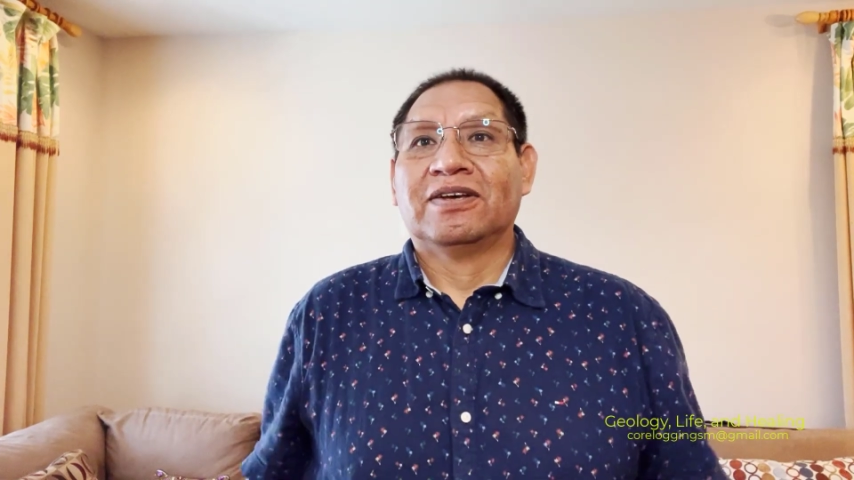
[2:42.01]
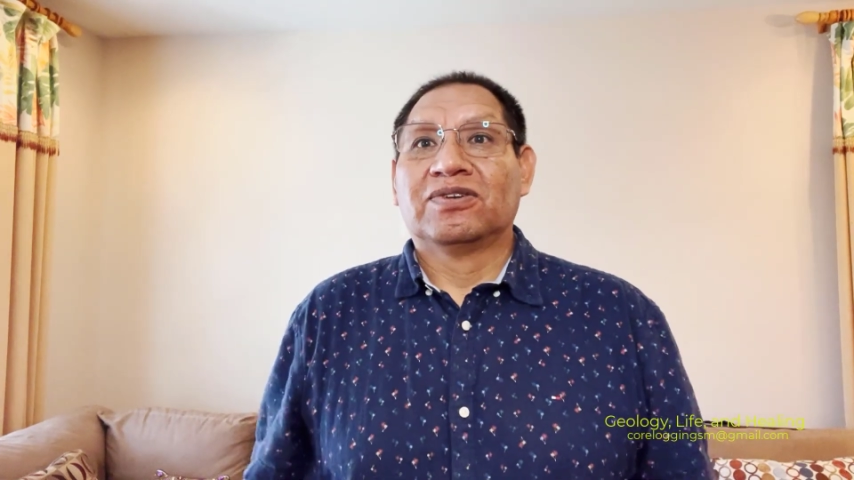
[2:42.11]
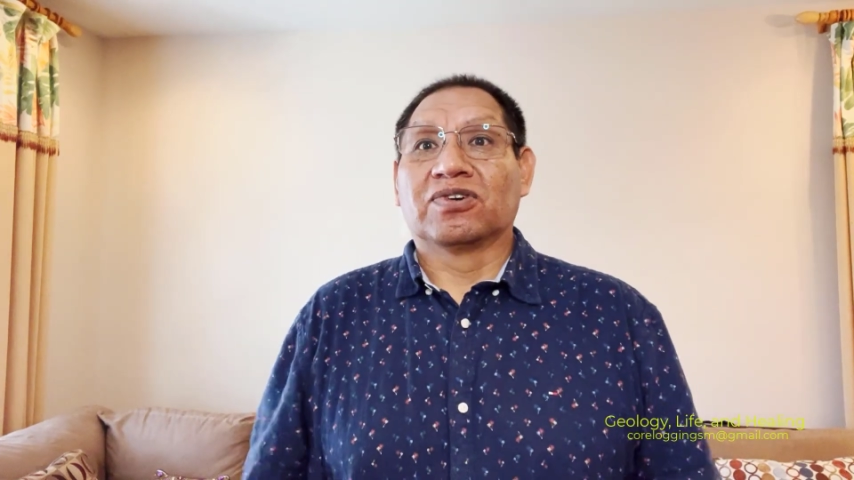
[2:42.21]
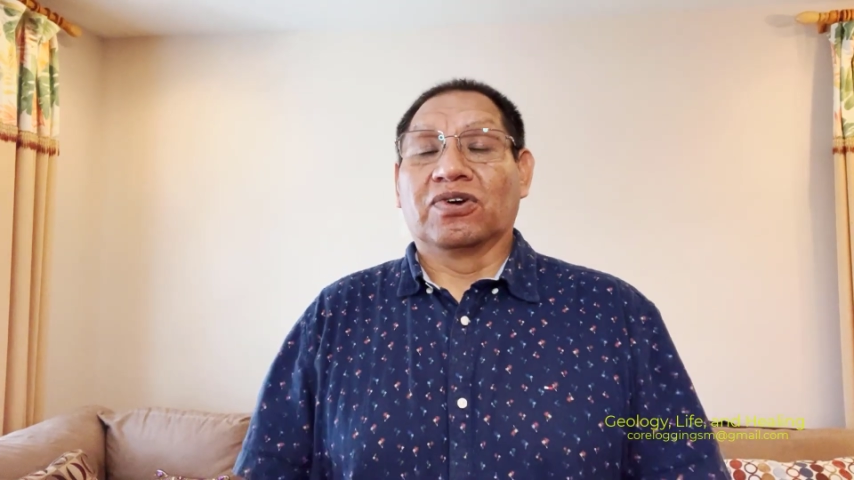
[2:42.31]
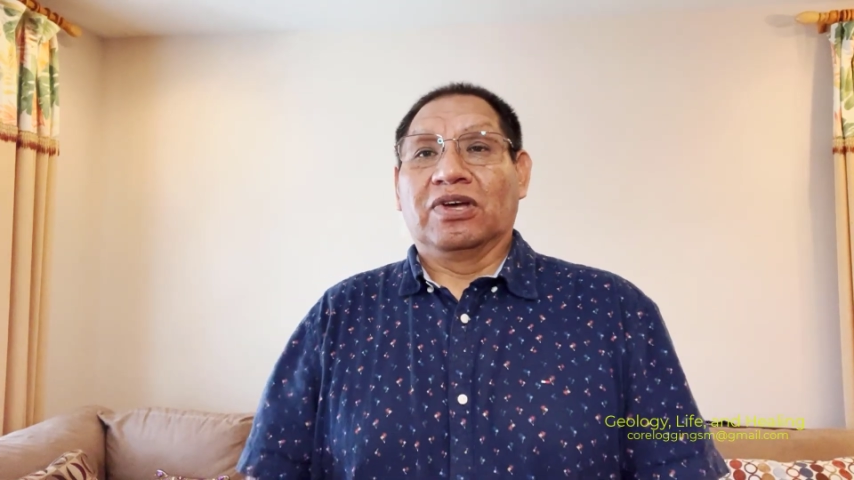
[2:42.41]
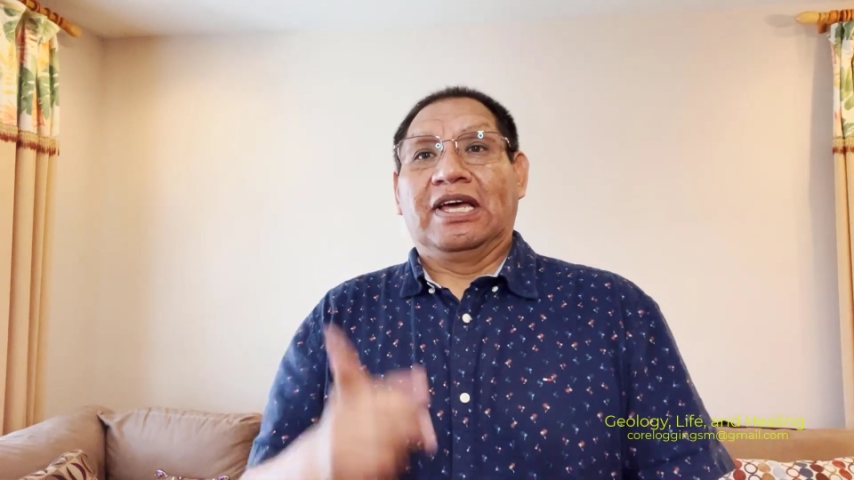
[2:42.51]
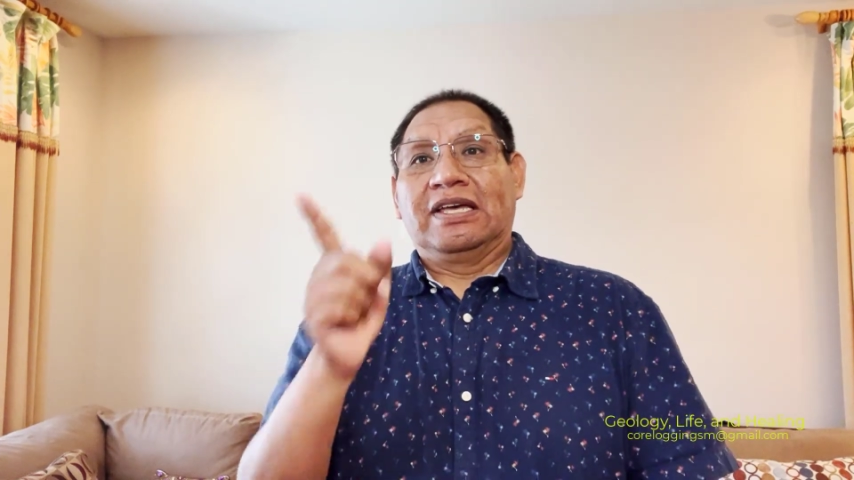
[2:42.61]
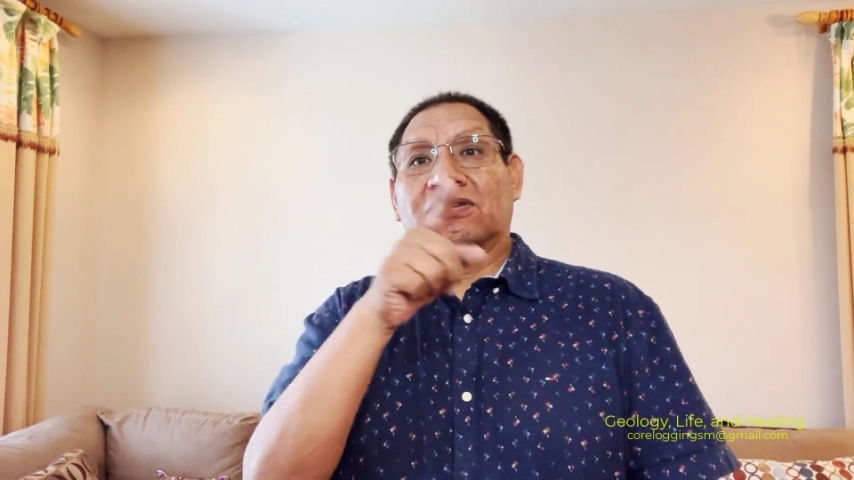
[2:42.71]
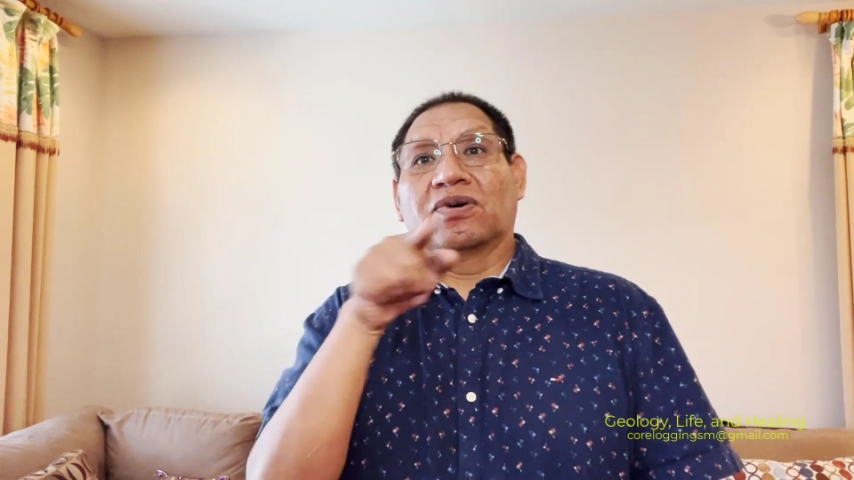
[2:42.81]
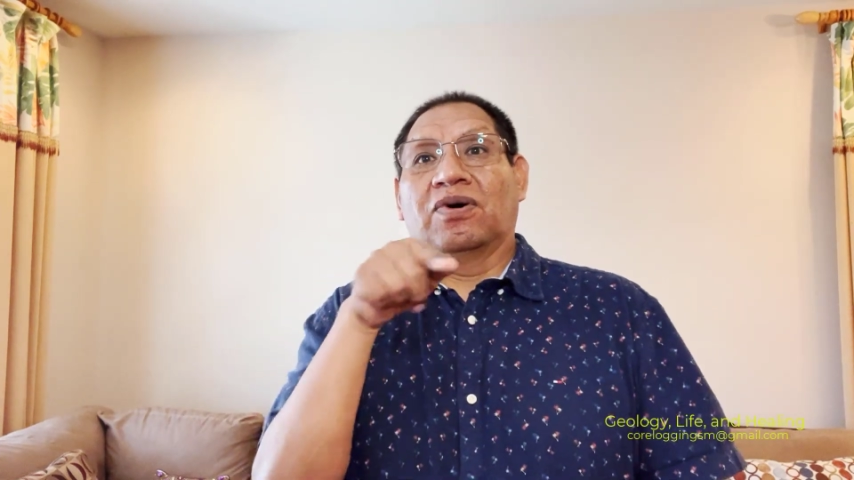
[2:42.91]
So
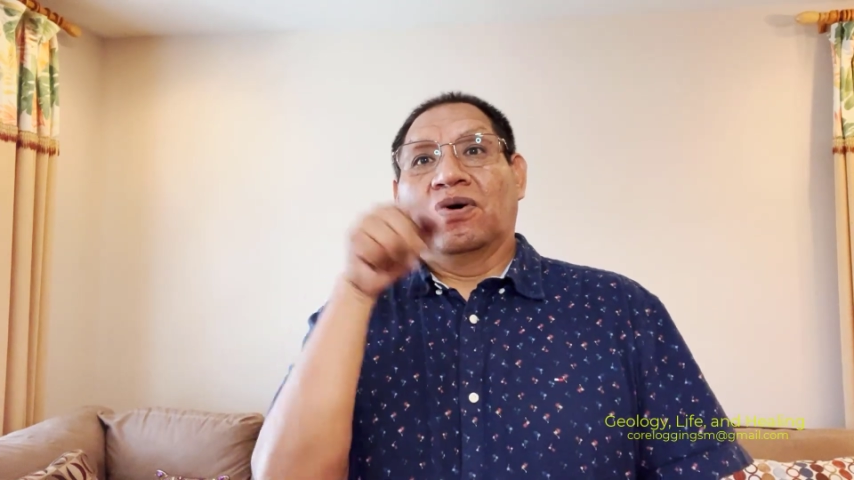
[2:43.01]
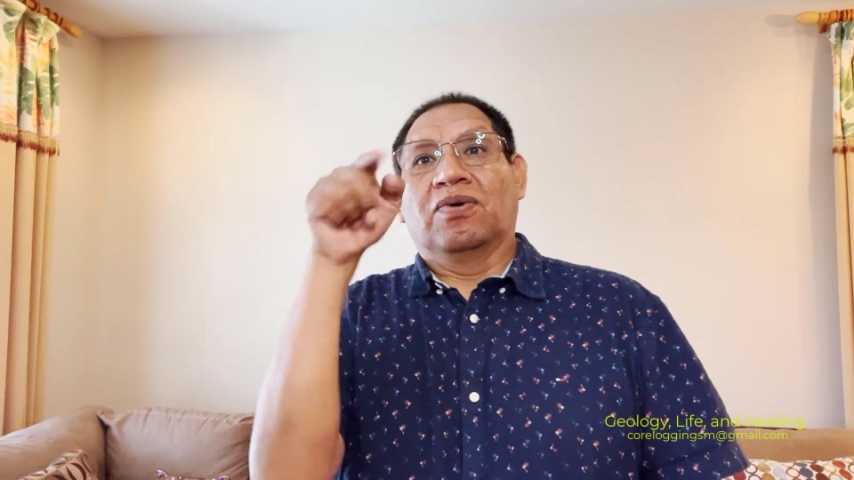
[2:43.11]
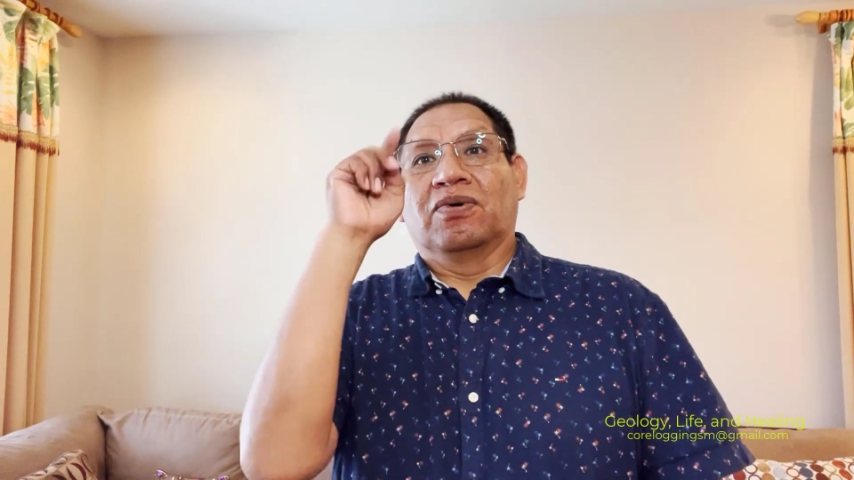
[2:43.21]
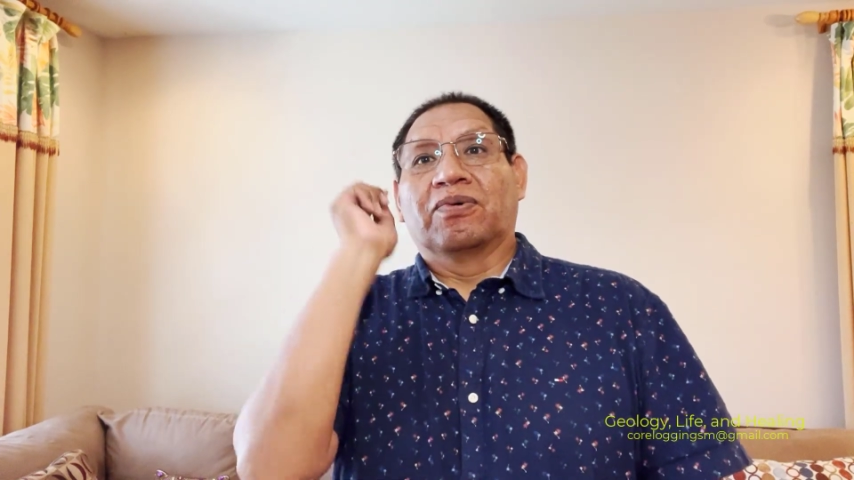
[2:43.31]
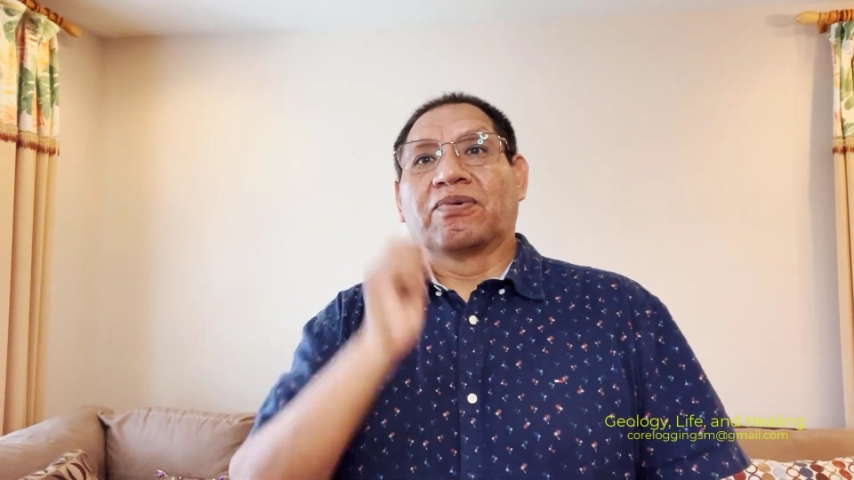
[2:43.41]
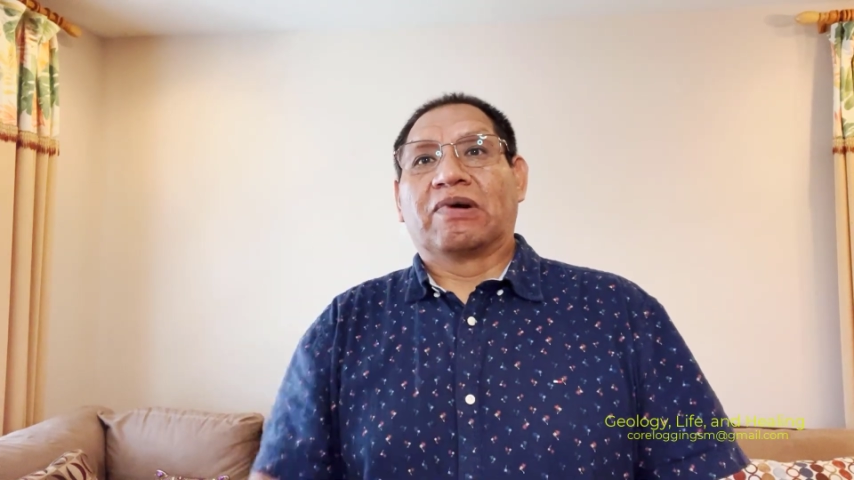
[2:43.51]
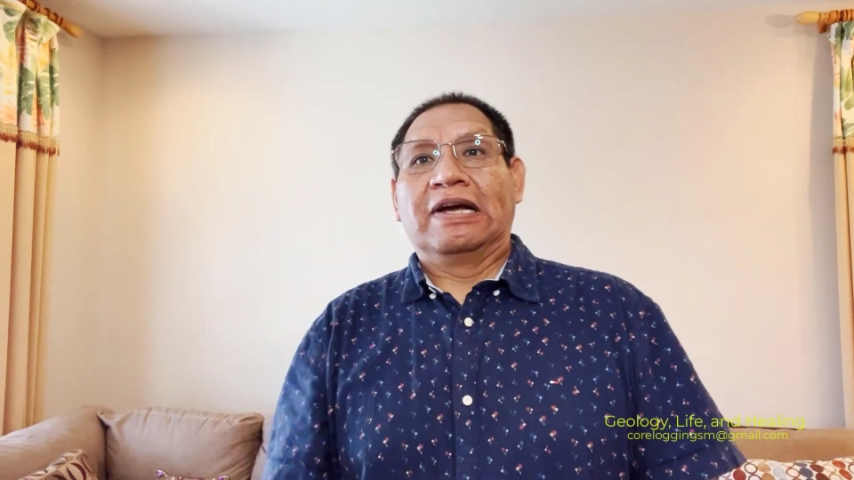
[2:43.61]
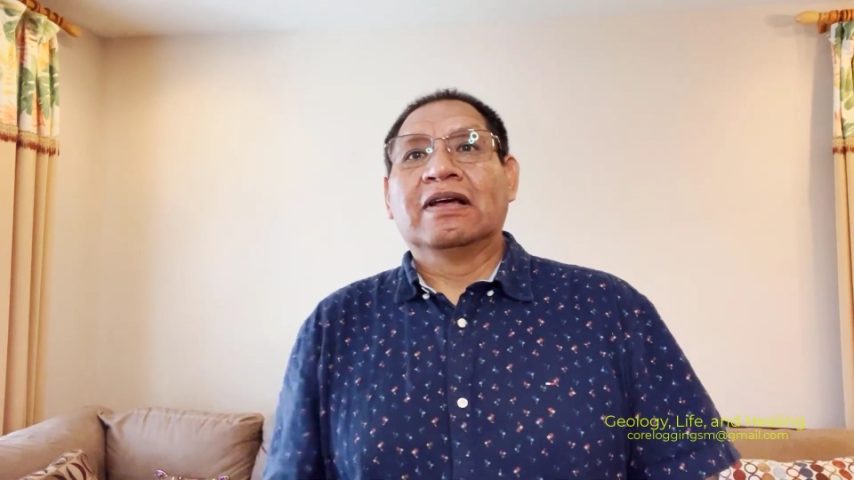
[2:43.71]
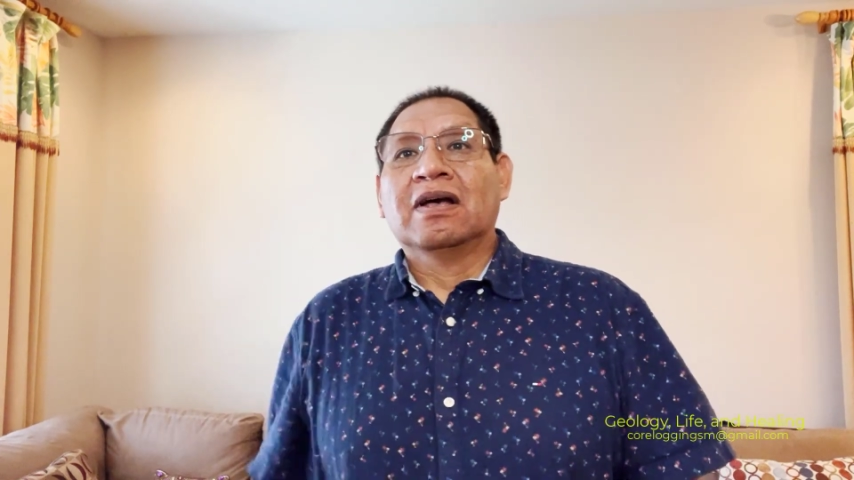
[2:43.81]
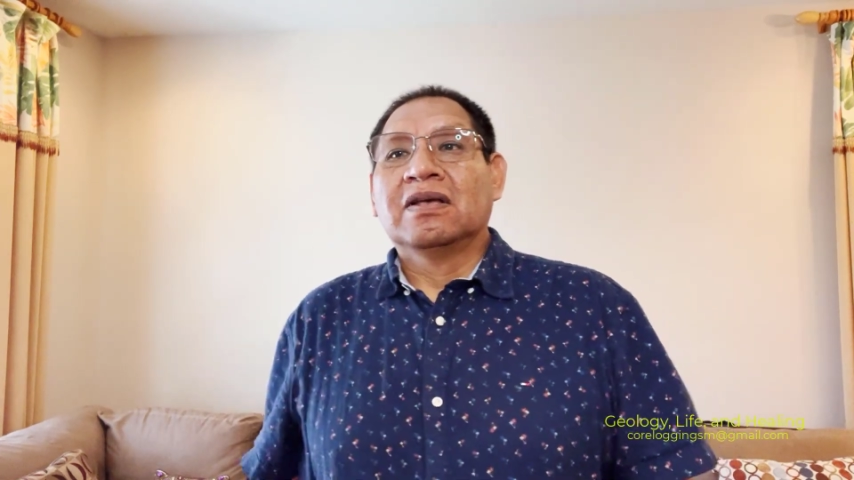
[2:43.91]
it's O,
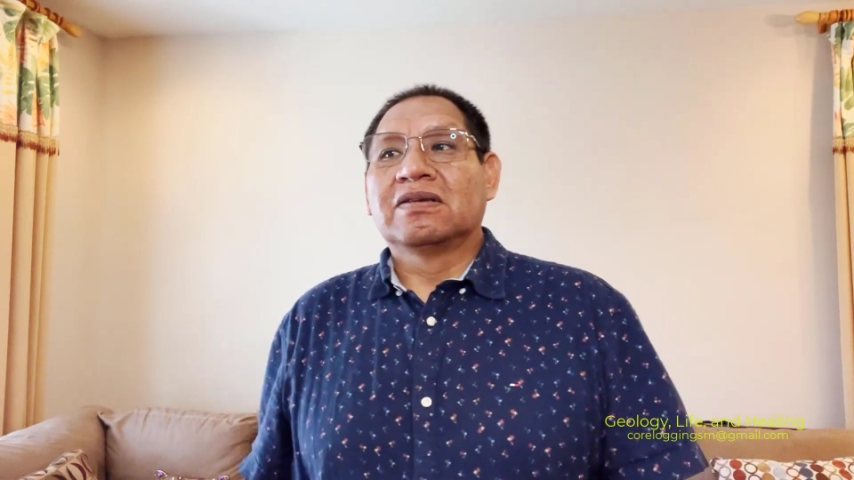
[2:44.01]
right?